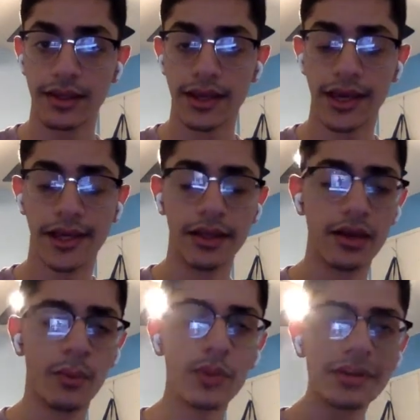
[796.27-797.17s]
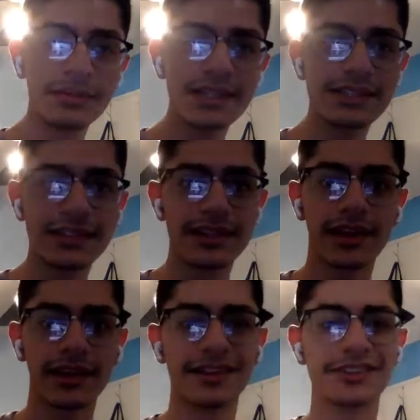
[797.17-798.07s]
and what it means in
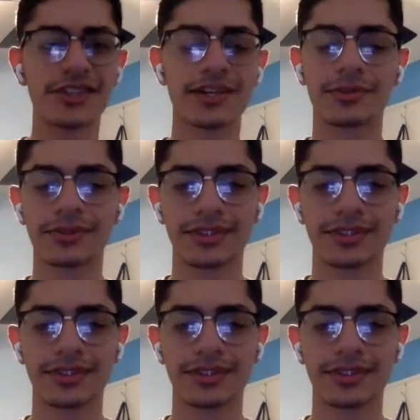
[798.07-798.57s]
like the general